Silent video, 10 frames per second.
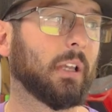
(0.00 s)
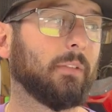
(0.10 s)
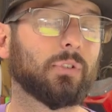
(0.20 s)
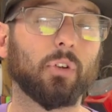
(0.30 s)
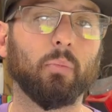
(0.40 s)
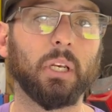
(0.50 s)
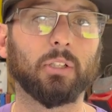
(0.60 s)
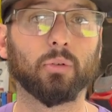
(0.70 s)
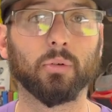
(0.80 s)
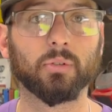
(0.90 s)
have so many
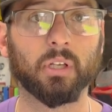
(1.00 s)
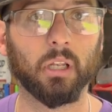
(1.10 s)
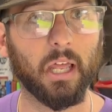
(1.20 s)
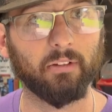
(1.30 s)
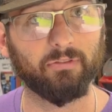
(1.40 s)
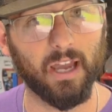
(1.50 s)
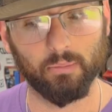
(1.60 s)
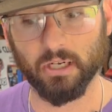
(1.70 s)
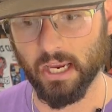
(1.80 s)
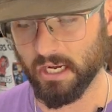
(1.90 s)
tools and a lot of
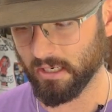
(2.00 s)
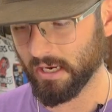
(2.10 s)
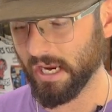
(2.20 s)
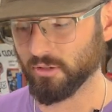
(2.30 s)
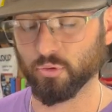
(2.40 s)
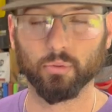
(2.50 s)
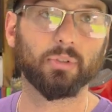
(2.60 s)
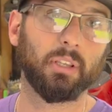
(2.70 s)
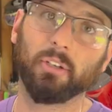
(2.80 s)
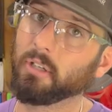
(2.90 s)
fabricating hand
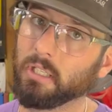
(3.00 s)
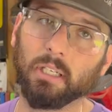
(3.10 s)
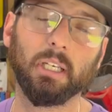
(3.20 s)
tools, and they're gonna